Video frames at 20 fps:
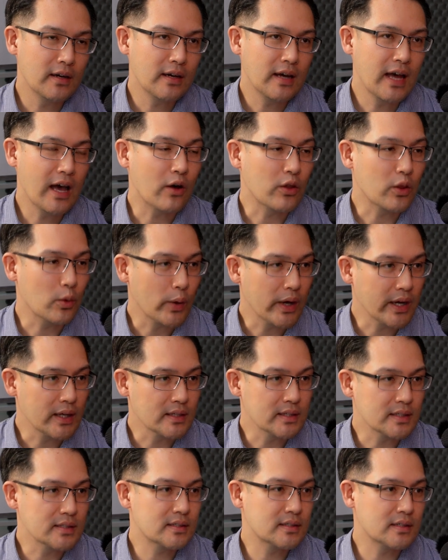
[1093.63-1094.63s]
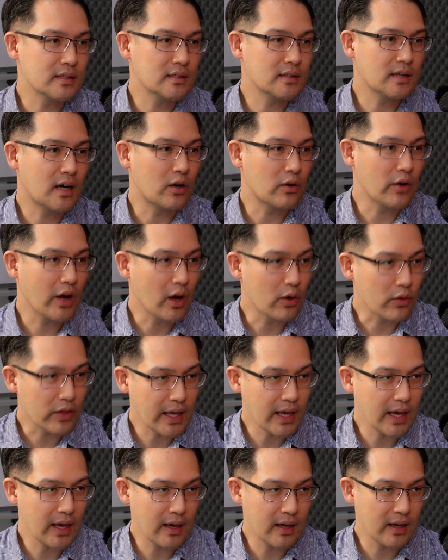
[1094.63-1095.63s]
health awareness or
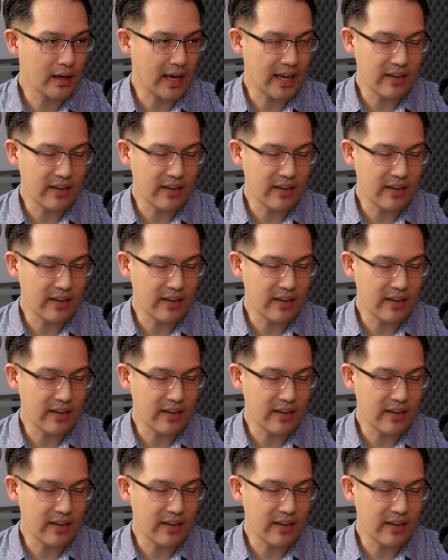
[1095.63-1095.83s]
healthcare,